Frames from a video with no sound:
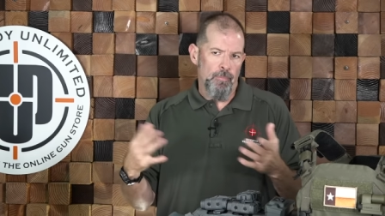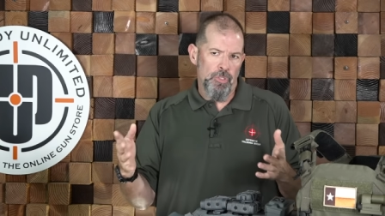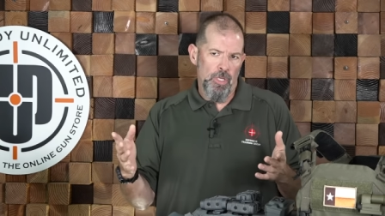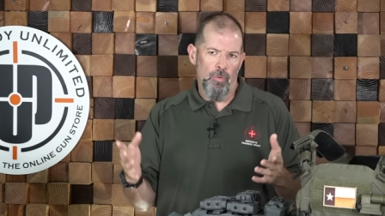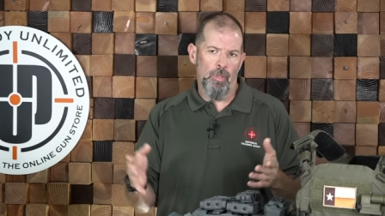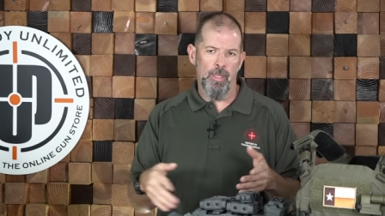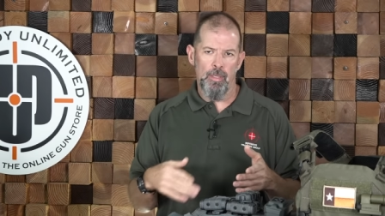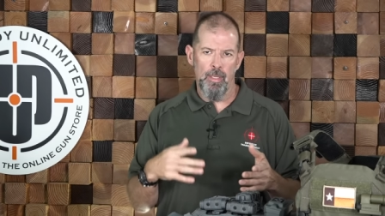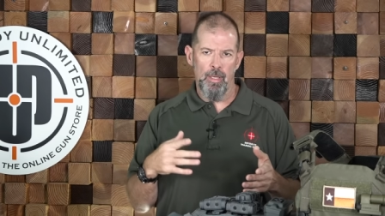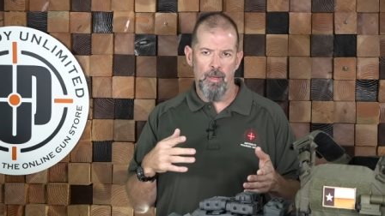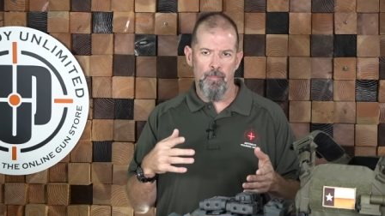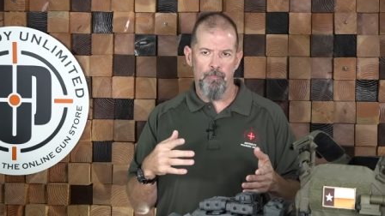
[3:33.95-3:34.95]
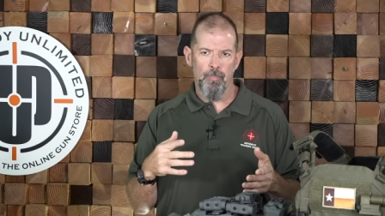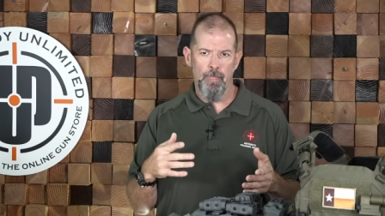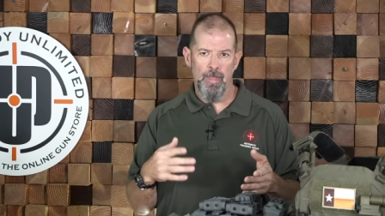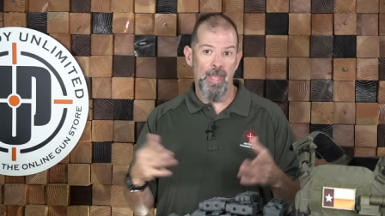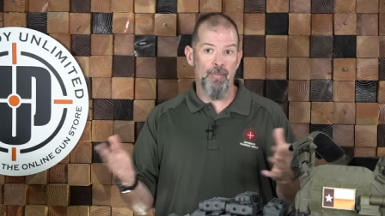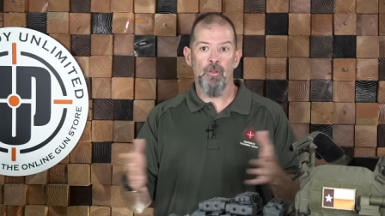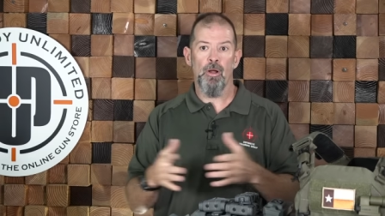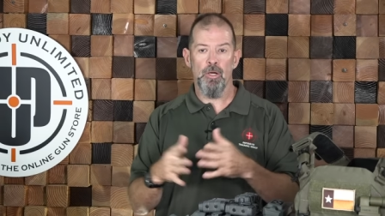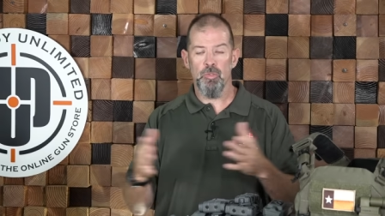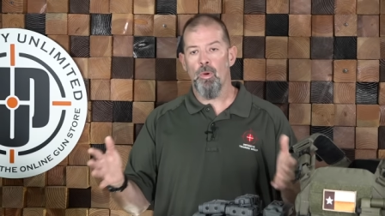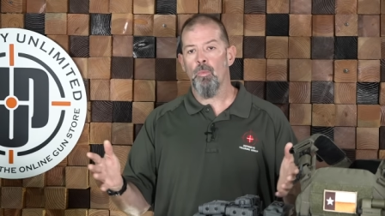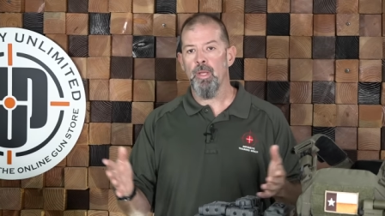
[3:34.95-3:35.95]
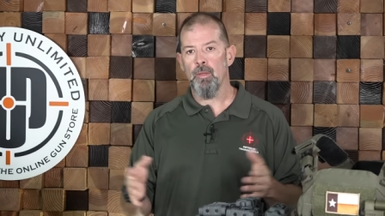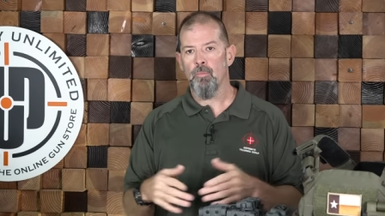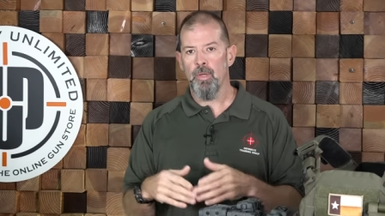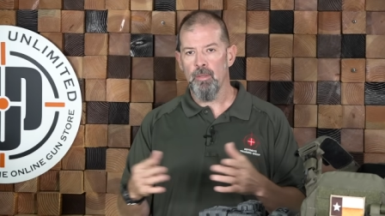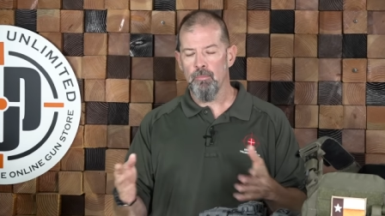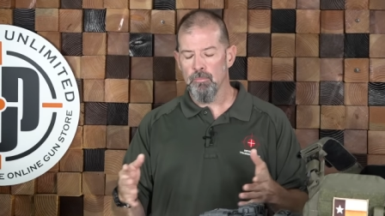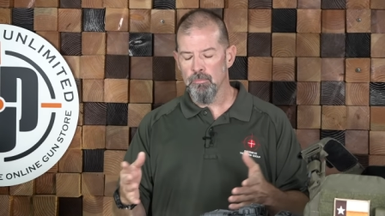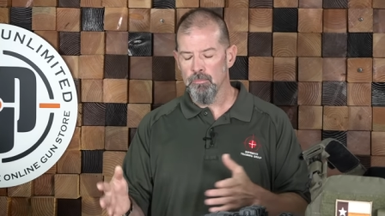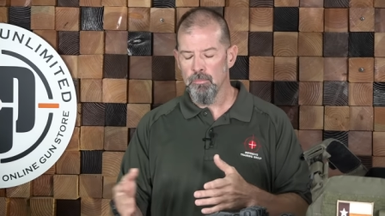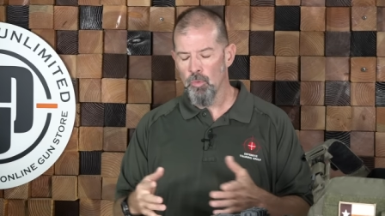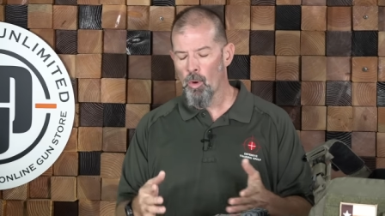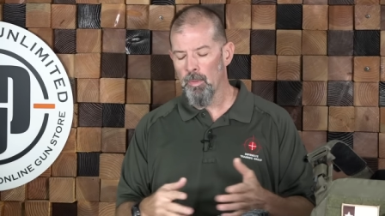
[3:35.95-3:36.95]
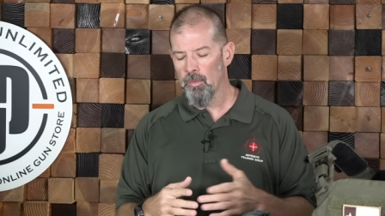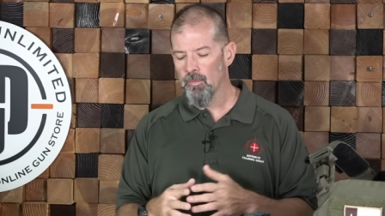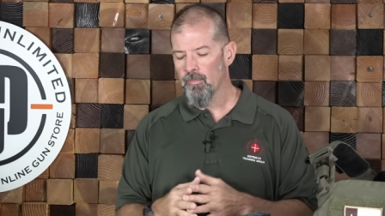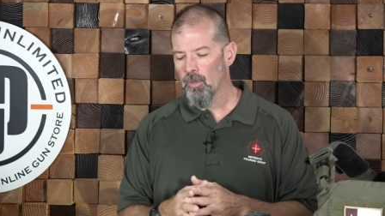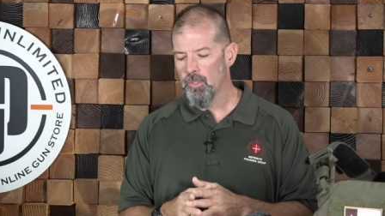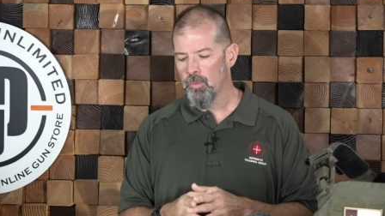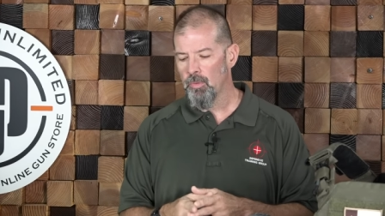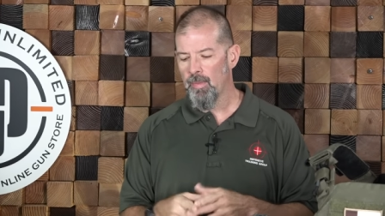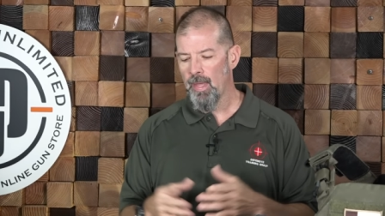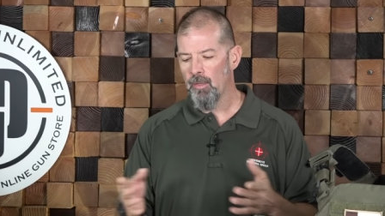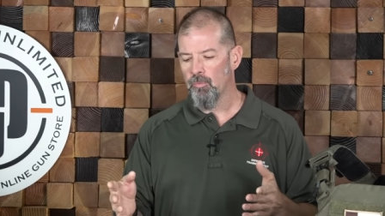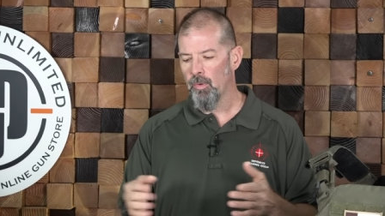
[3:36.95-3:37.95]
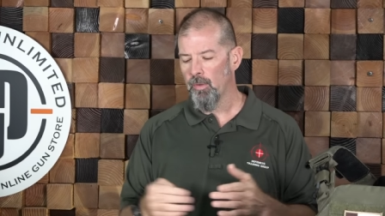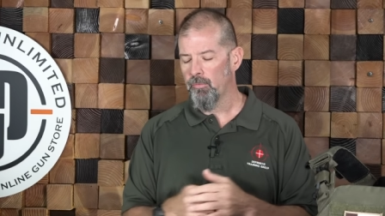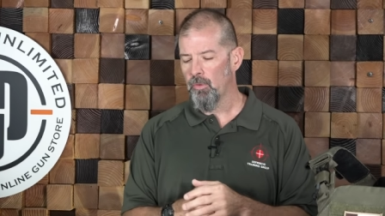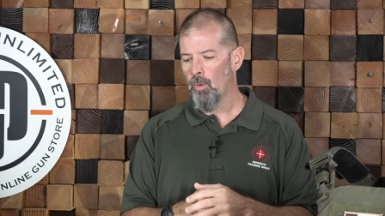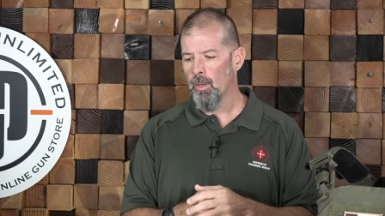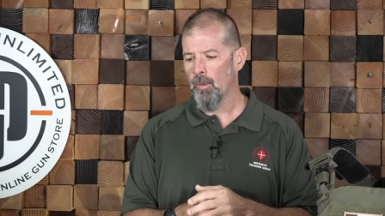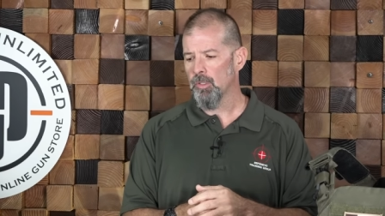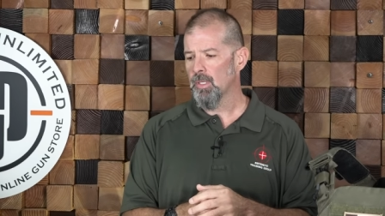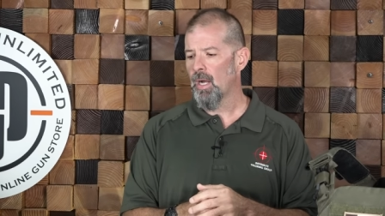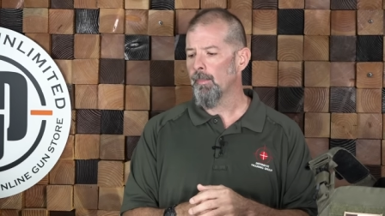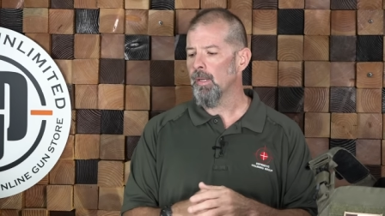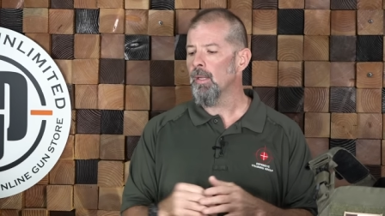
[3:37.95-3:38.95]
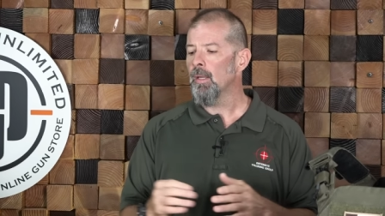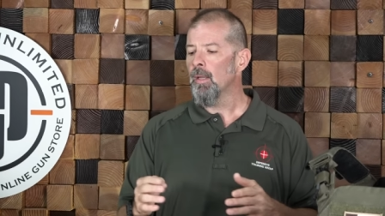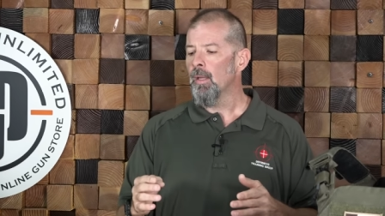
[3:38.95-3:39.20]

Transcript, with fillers: Generally, um, Kevlar is what we, we normally refer to, and that is one, still one of the most common.